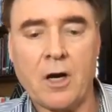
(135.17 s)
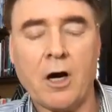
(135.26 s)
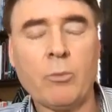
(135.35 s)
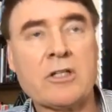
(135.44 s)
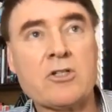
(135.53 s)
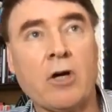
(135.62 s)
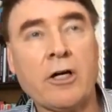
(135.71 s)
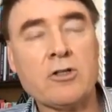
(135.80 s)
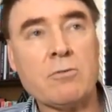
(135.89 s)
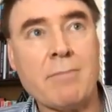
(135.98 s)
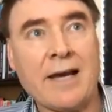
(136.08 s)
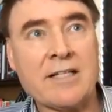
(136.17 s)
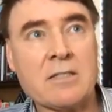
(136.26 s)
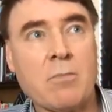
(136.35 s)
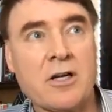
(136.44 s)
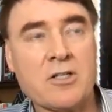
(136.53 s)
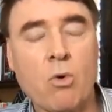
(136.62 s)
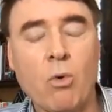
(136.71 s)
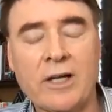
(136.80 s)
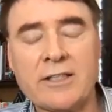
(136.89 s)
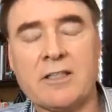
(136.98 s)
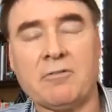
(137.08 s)
Are we trying to maximize
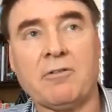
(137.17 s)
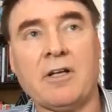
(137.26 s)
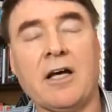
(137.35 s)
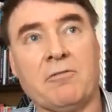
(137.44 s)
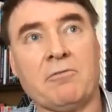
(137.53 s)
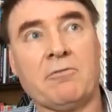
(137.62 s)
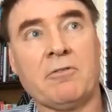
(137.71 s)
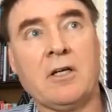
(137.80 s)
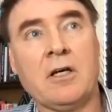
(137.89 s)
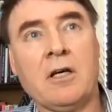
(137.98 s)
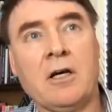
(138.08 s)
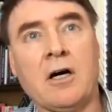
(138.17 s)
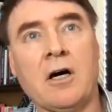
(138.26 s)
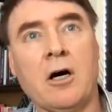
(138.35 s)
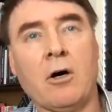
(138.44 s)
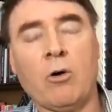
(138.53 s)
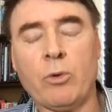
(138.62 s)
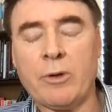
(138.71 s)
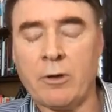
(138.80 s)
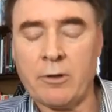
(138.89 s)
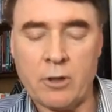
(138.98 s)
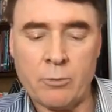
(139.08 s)
quality of life?
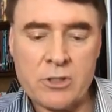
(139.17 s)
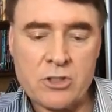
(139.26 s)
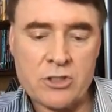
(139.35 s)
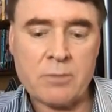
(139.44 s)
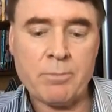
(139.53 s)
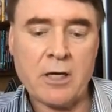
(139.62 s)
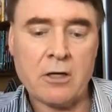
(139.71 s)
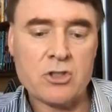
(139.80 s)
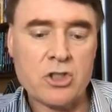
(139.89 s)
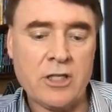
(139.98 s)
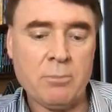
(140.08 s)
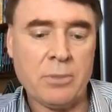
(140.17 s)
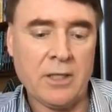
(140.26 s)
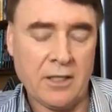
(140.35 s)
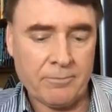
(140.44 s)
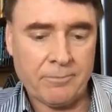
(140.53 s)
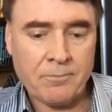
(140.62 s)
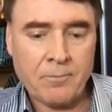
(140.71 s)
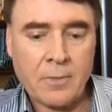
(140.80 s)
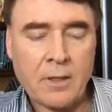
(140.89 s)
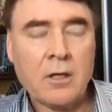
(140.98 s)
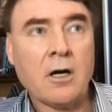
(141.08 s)
Or are we just about GDP?
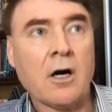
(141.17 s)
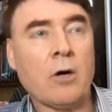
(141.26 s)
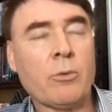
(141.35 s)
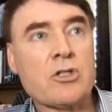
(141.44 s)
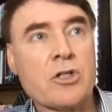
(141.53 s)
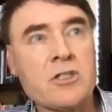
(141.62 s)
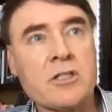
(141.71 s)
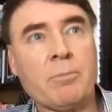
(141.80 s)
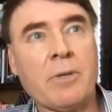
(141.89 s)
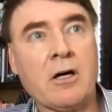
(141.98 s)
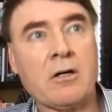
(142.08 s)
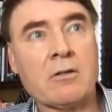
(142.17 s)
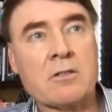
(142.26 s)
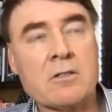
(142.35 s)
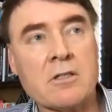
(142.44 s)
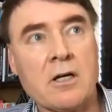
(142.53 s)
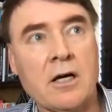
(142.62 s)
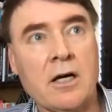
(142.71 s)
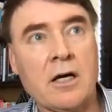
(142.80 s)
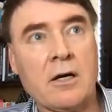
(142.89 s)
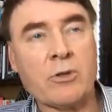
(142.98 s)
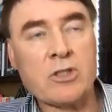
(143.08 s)
Are we just about,
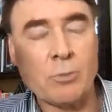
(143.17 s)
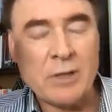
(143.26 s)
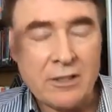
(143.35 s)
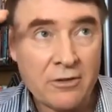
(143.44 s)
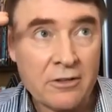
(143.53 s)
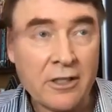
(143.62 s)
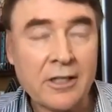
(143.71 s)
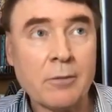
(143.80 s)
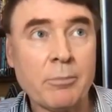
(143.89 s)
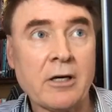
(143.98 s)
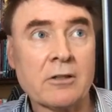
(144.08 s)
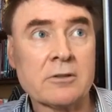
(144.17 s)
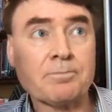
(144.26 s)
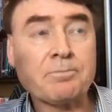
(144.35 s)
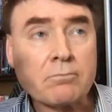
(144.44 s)
so we need to think about